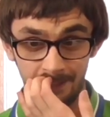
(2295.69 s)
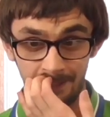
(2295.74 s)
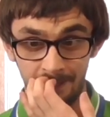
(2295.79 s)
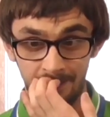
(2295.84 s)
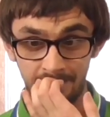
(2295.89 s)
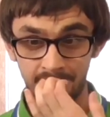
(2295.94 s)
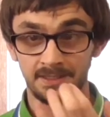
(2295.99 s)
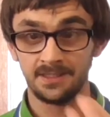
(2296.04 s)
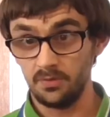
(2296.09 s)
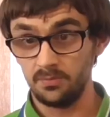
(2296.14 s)

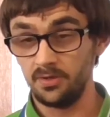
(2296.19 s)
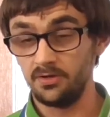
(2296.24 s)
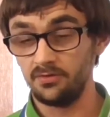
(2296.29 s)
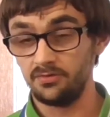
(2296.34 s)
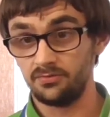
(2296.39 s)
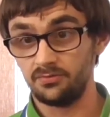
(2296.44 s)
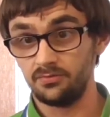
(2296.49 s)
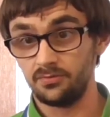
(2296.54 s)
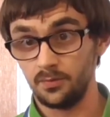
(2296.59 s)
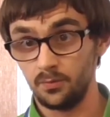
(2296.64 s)
card
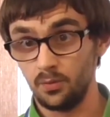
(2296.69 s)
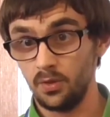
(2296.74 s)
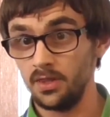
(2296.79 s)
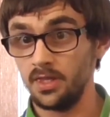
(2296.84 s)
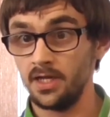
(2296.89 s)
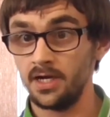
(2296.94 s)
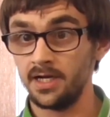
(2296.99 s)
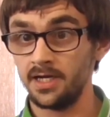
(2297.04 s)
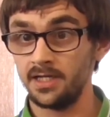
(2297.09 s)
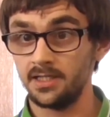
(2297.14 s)
above the one
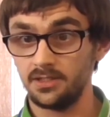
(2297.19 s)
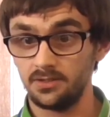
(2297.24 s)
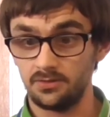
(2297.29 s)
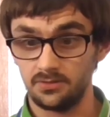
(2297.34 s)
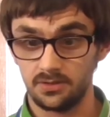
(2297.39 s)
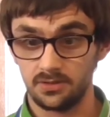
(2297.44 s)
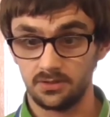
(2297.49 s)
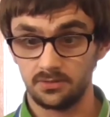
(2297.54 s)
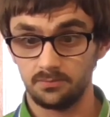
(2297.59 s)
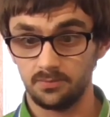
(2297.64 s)
that I
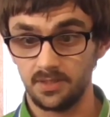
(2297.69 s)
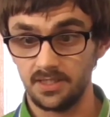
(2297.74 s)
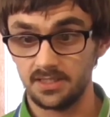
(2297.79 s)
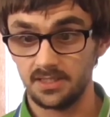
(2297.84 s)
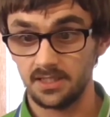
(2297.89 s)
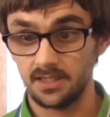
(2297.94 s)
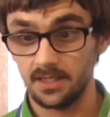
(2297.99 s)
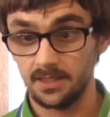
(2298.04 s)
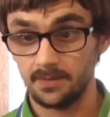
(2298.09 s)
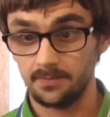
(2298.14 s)
use,
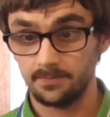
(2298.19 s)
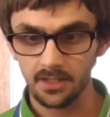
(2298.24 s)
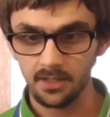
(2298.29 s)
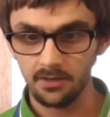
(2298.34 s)
basically.